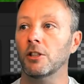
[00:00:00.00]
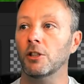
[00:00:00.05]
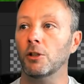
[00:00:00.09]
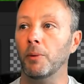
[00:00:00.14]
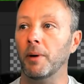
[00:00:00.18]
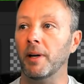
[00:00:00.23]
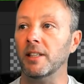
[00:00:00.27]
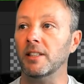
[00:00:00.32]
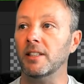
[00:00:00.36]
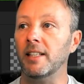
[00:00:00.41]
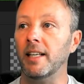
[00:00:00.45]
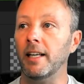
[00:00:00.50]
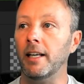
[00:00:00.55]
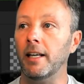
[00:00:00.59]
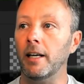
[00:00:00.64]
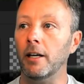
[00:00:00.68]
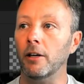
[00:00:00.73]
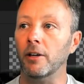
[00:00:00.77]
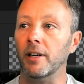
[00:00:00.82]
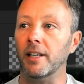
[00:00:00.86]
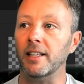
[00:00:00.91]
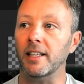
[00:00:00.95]
So we can see
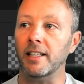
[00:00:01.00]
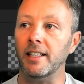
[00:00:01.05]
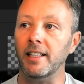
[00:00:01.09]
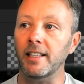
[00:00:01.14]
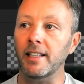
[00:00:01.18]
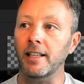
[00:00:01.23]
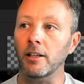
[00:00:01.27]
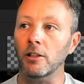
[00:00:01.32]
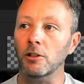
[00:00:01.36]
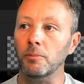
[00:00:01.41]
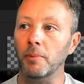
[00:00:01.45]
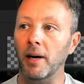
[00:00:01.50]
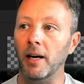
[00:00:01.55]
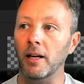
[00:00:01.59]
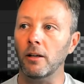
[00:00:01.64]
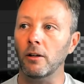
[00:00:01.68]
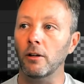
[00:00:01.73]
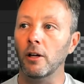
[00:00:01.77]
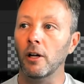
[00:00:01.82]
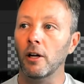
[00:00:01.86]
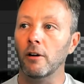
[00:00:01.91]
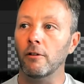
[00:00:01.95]
here in the details
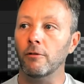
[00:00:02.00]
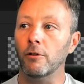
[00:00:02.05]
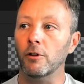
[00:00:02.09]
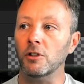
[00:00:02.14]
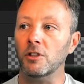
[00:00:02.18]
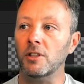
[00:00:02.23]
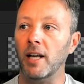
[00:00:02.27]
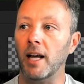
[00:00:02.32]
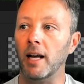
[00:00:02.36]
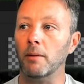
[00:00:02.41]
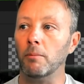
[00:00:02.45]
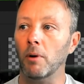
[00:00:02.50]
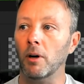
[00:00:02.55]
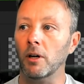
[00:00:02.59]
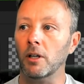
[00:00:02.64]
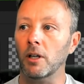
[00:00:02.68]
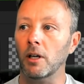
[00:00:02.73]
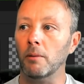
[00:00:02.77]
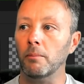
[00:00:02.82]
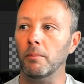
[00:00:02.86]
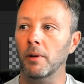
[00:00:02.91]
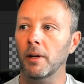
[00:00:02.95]
panel, verse tag
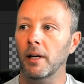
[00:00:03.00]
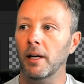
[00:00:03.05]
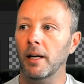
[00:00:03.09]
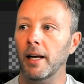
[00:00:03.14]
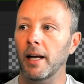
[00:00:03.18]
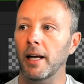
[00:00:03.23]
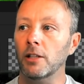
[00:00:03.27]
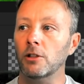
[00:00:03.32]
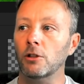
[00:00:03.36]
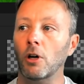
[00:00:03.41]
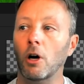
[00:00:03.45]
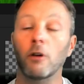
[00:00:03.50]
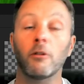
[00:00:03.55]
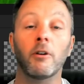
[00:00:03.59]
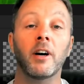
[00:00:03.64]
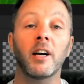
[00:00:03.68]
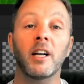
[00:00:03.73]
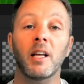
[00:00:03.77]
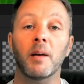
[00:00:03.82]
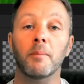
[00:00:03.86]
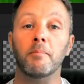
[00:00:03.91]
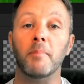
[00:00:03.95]
markup, it's
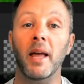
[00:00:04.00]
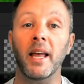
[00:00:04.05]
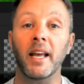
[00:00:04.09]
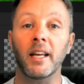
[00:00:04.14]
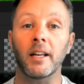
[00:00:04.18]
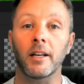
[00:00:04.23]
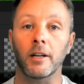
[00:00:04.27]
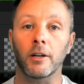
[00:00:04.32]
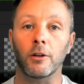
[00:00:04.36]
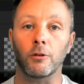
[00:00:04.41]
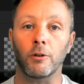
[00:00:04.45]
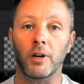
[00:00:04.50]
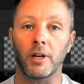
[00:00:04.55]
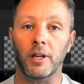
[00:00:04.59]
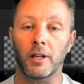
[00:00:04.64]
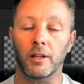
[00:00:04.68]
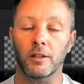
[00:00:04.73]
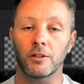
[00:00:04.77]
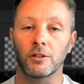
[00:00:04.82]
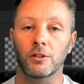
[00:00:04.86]
already a bacon ingredient.